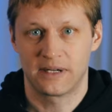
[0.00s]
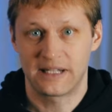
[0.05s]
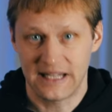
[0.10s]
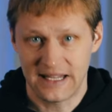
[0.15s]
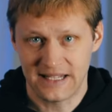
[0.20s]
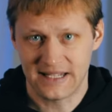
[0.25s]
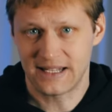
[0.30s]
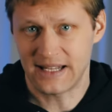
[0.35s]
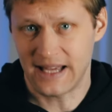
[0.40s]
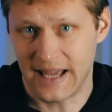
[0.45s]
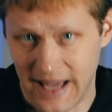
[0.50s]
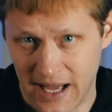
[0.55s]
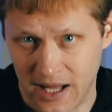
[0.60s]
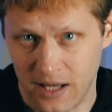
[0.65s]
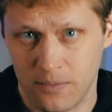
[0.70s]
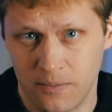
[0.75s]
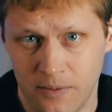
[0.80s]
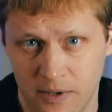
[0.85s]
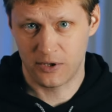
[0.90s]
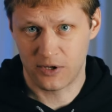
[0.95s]
But is it a
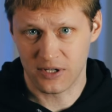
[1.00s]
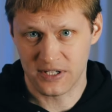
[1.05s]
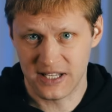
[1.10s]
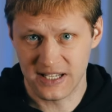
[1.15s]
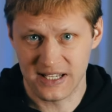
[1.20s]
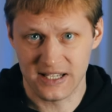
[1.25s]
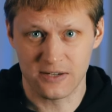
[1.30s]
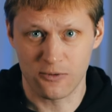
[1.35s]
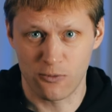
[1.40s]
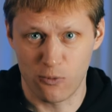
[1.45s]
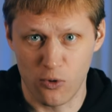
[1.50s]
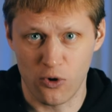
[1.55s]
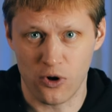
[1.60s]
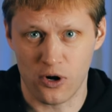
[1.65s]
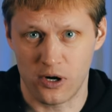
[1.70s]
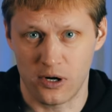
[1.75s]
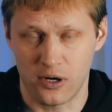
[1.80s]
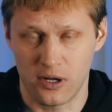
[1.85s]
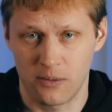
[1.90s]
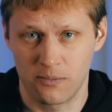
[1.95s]
help? Because this is a
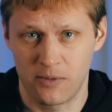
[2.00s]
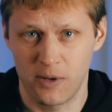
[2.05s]
war.